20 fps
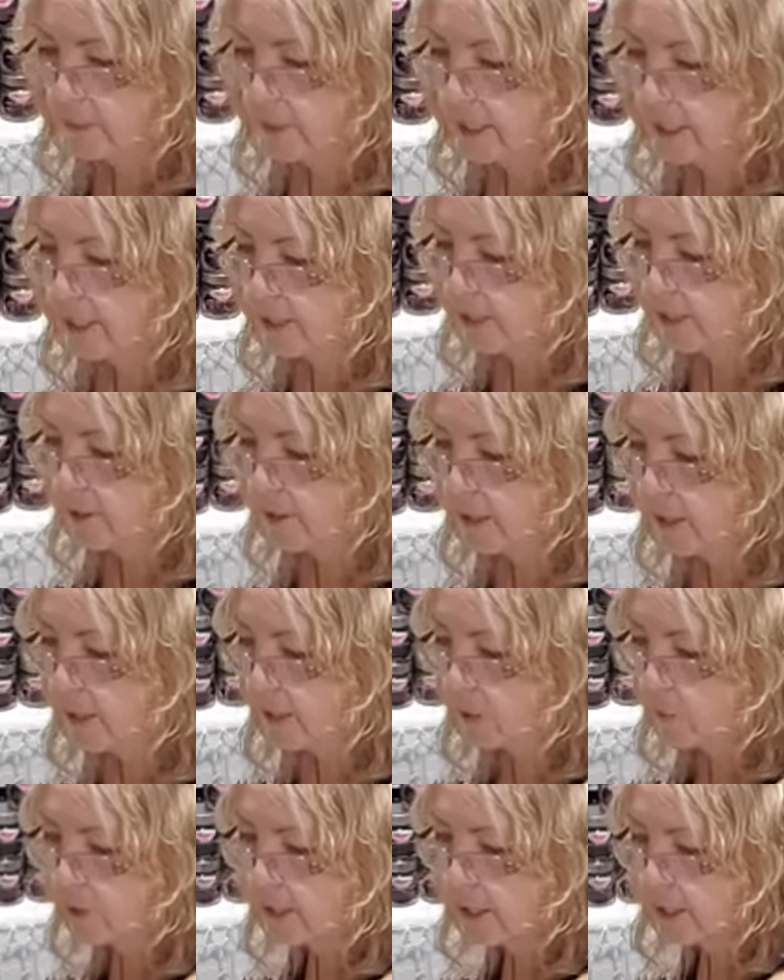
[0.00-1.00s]
space here,
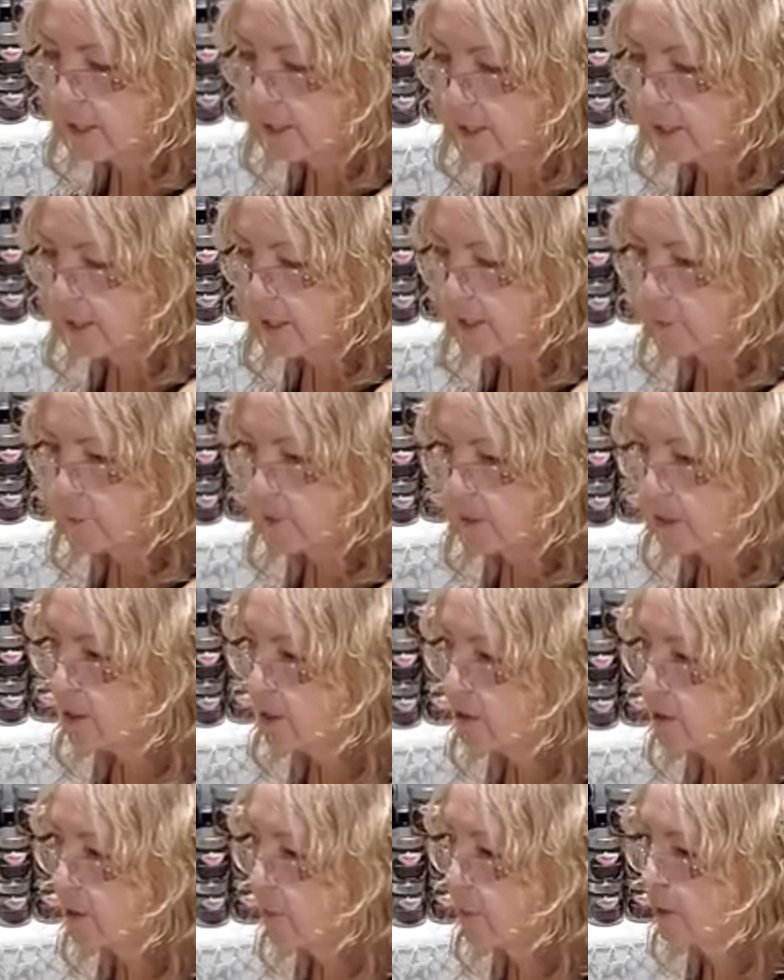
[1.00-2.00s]
and I want to get these
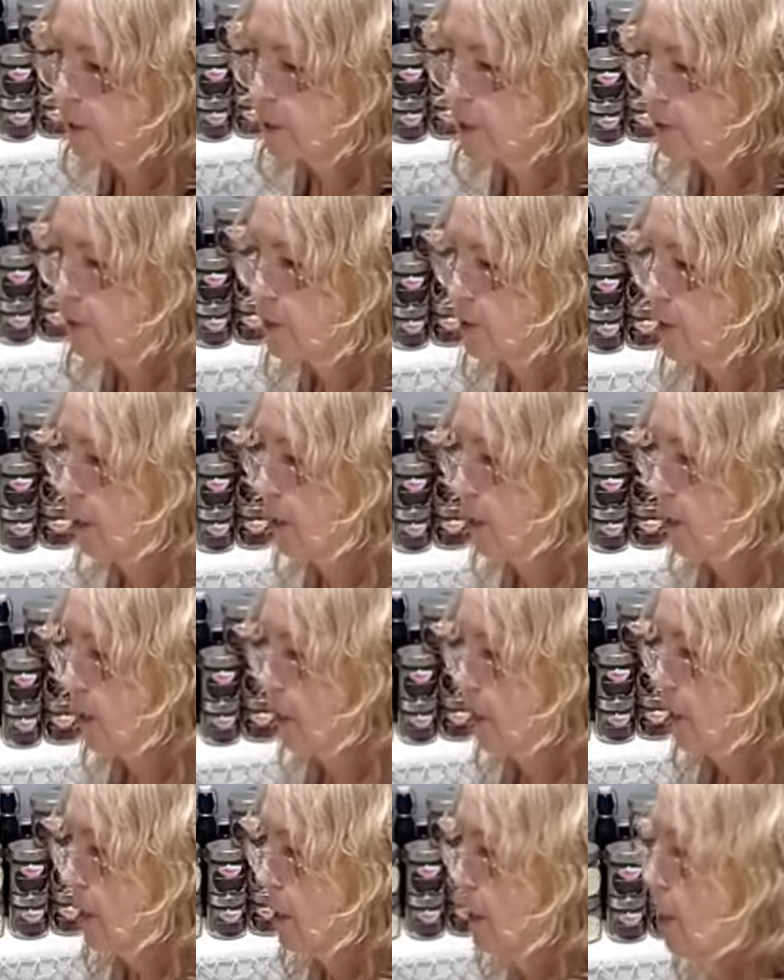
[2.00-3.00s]
Brussels sprouts
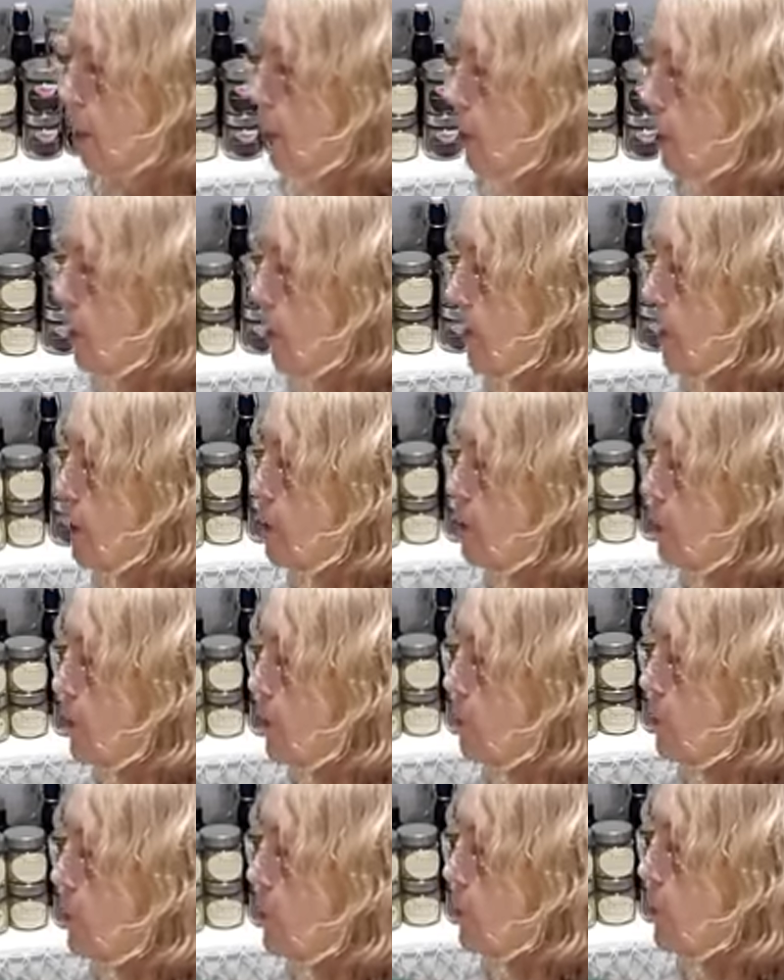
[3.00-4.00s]
going. So I'll
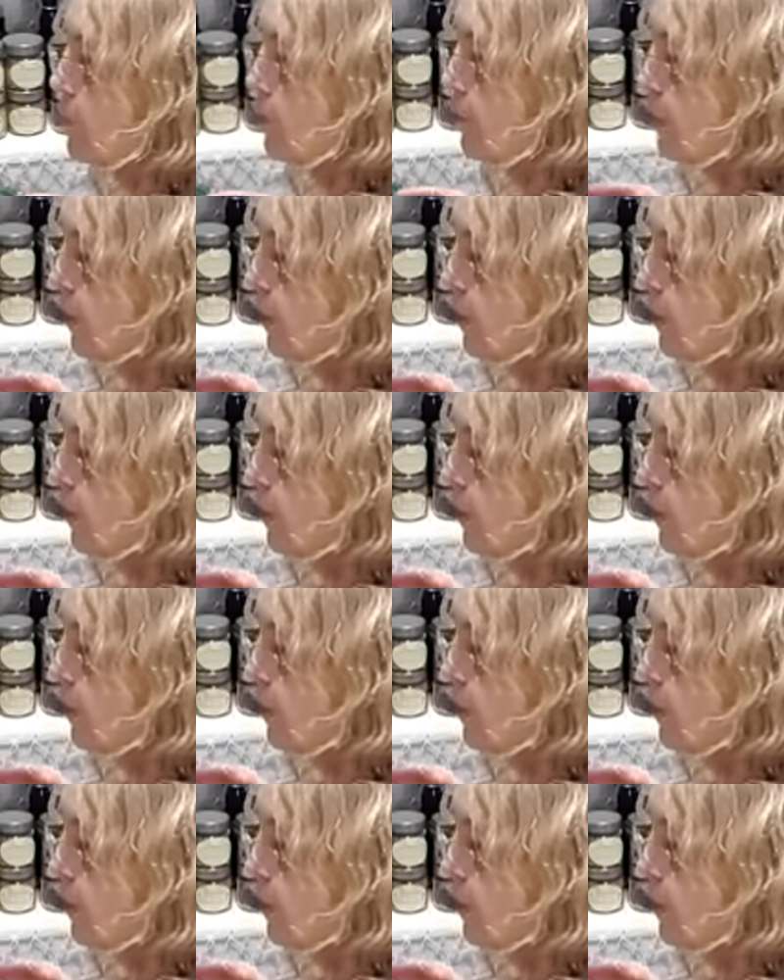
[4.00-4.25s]
move